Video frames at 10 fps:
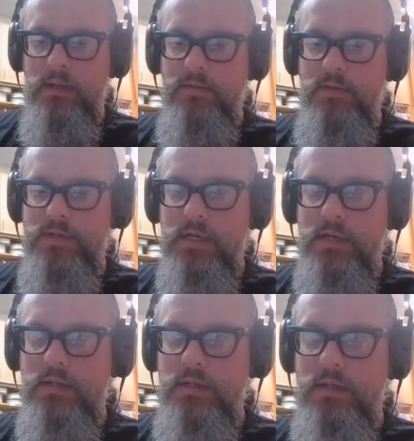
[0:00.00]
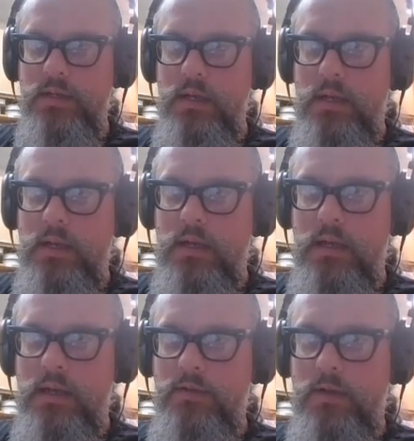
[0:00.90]
for Shagduk,
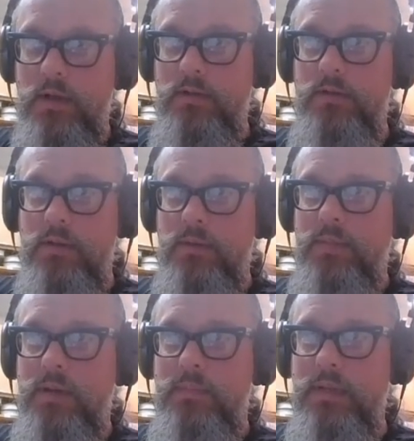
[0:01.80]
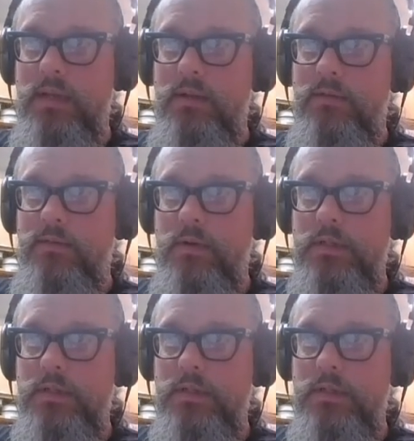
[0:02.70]
and it's also the pub date for